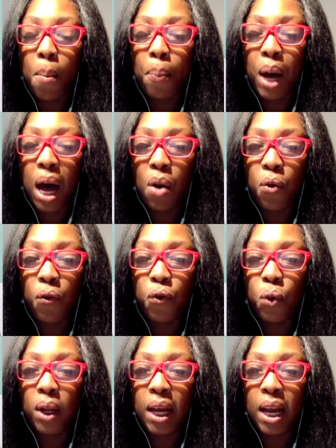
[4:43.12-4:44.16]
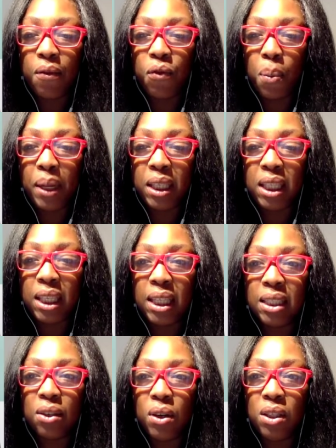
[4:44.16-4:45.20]
powerful information
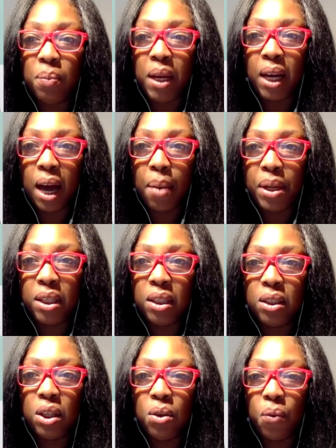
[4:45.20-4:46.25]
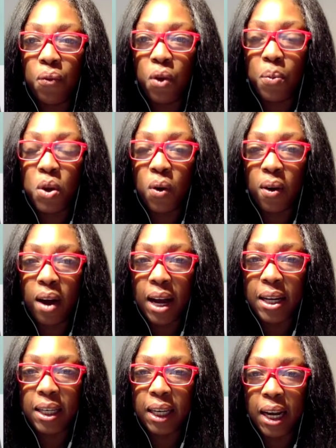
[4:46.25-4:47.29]
is going to be coming to you from your
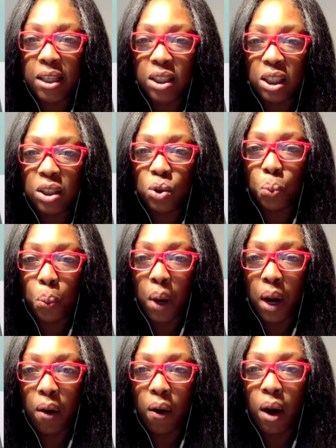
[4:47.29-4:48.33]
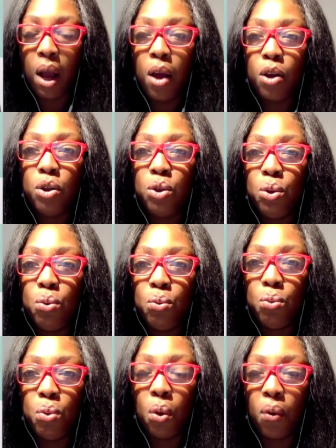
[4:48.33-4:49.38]
guiding angels, where
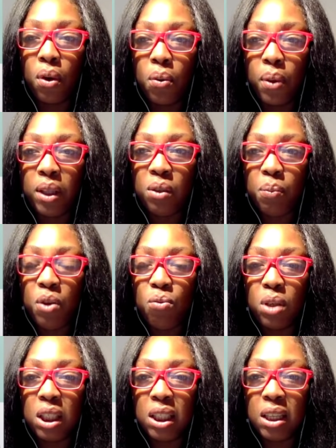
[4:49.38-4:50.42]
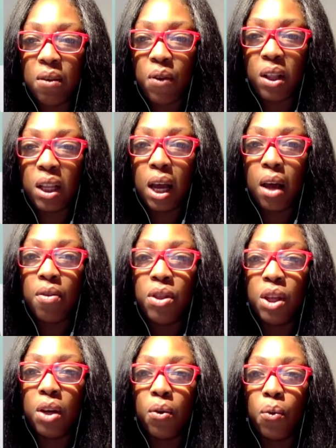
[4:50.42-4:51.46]
you are going to be receiving
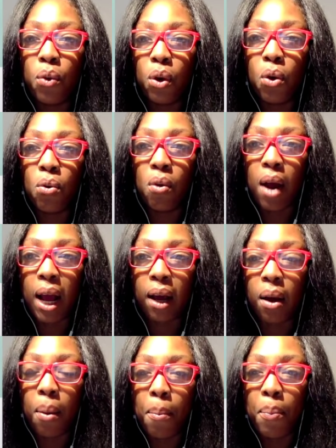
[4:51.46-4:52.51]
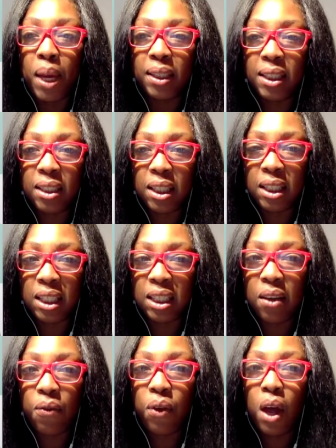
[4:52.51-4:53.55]
the correct message. It's as
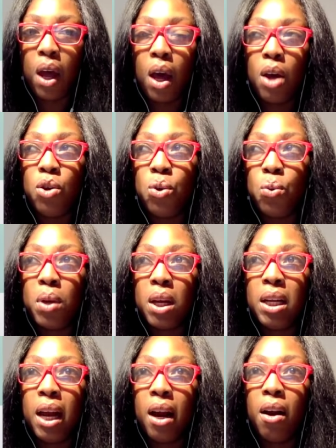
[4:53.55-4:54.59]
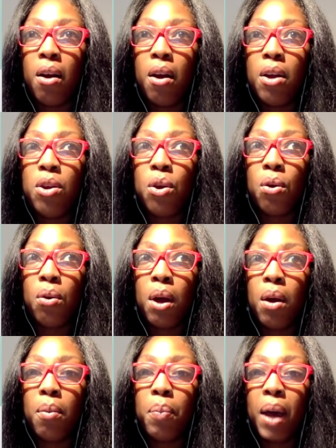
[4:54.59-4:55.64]
if you can hear your
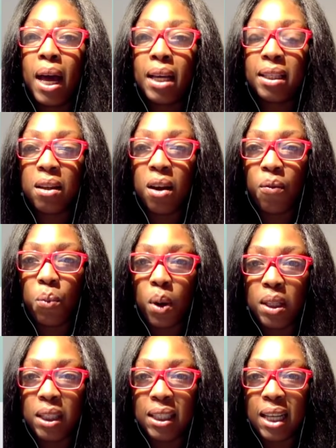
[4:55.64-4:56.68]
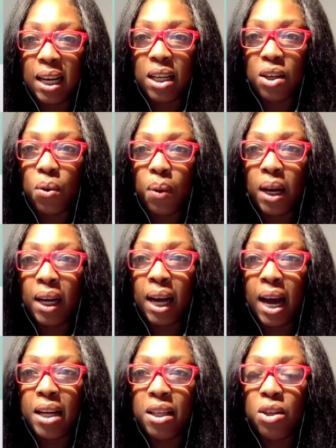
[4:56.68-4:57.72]
past loved ones telling you and
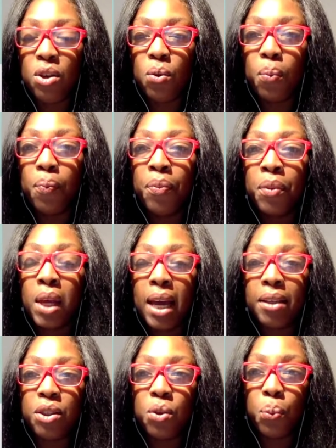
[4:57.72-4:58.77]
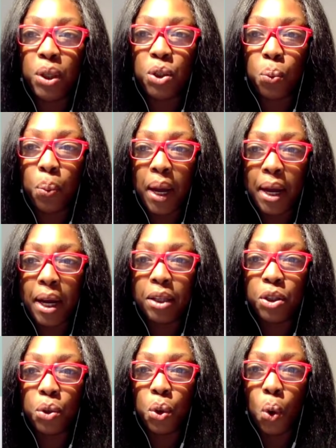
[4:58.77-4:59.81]
guiding you as to which way
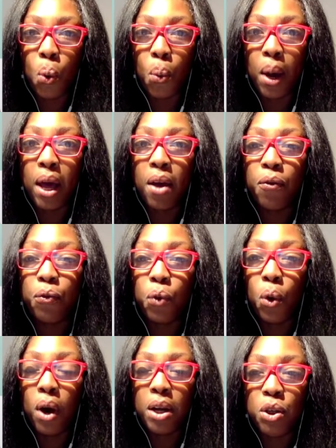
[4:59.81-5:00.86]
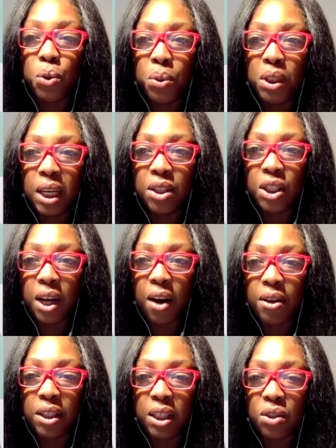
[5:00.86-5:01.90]
to go. For you,
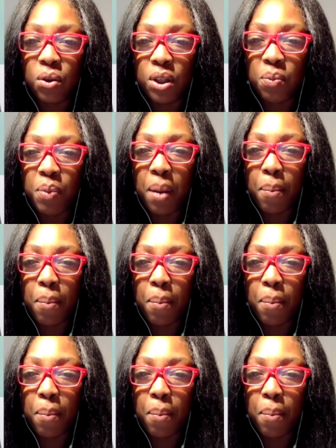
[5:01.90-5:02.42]
Sagittarius, is going to be a